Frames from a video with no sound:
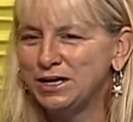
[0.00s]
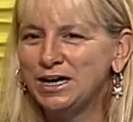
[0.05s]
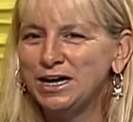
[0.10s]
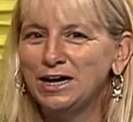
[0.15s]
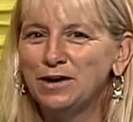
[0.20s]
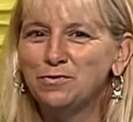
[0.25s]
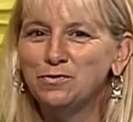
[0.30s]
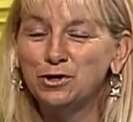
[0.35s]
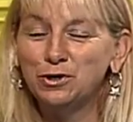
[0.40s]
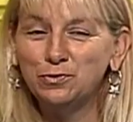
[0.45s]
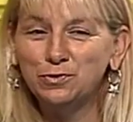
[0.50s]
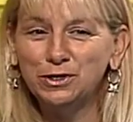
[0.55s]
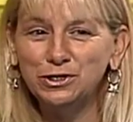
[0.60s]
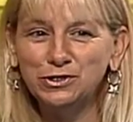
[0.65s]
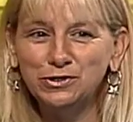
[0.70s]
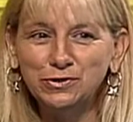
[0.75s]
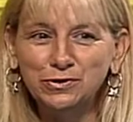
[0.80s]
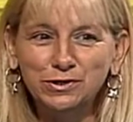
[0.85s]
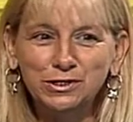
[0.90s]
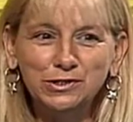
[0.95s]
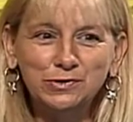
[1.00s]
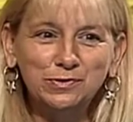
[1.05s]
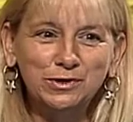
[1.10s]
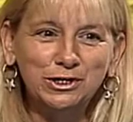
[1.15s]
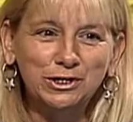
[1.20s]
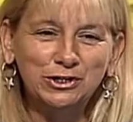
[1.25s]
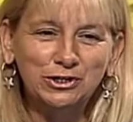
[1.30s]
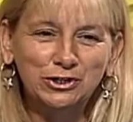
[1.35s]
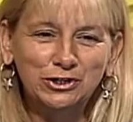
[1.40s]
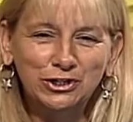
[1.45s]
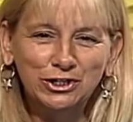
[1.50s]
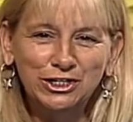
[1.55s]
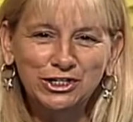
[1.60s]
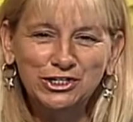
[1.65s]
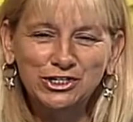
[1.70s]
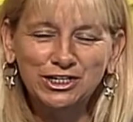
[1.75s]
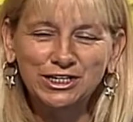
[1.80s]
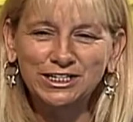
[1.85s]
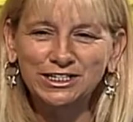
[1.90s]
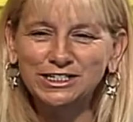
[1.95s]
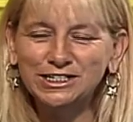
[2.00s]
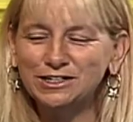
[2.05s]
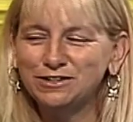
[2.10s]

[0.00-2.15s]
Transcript: And what we do is we encourage kids,